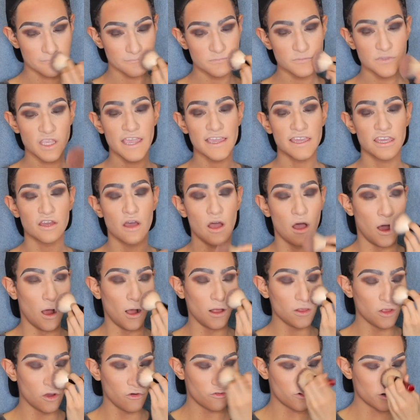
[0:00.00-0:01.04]
take it
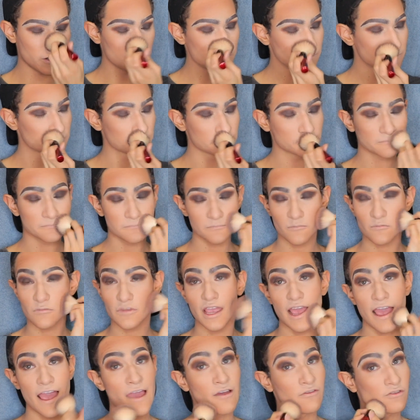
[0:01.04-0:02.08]
all over,
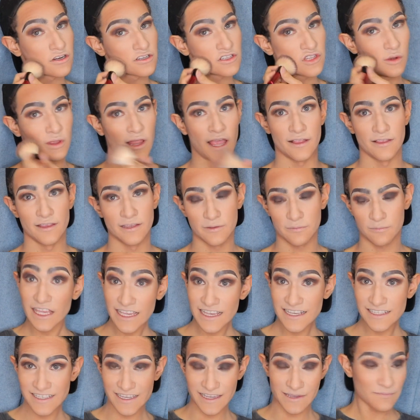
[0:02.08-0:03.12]
ever so lightly.
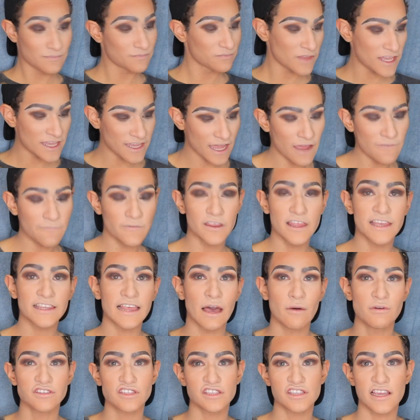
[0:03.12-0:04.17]
Easy. Like, I feel like
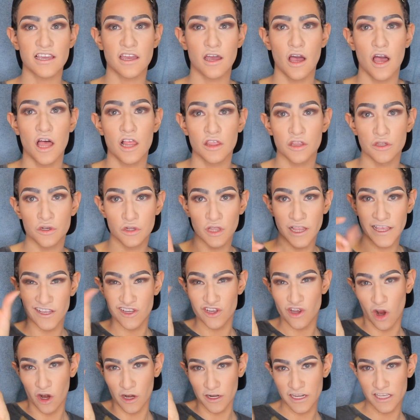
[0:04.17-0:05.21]
that was just like a little like
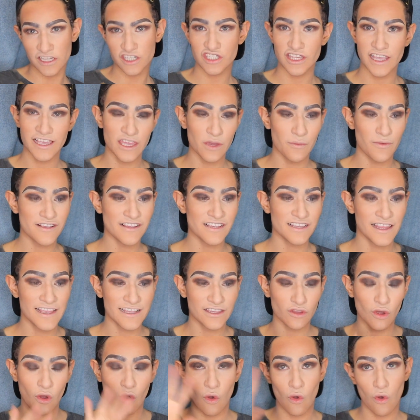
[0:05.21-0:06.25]
garnish. Like, it wasn't
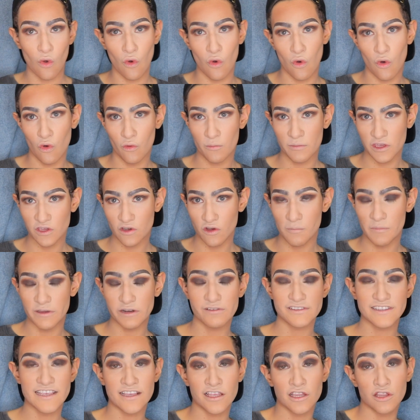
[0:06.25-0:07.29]
like the whole meal, but it
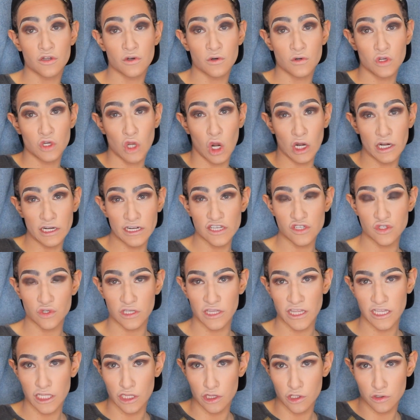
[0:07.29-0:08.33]
was like a little garnish or
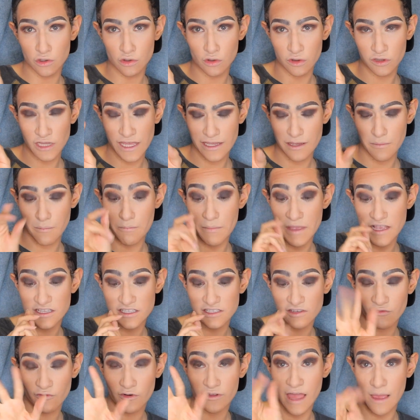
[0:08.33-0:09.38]
like a little like
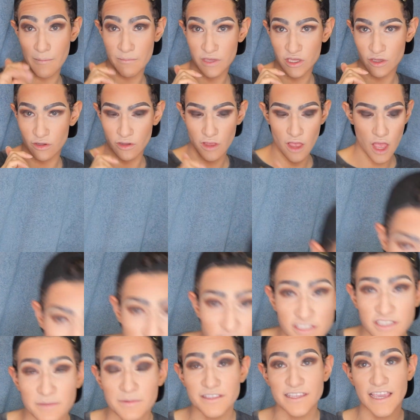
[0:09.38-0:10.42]
mince for that meal. So I'm
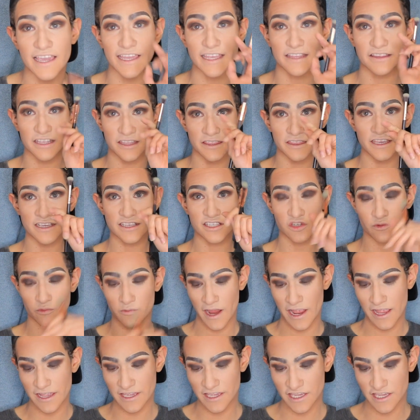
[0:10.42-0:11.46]
just gonna be taking this right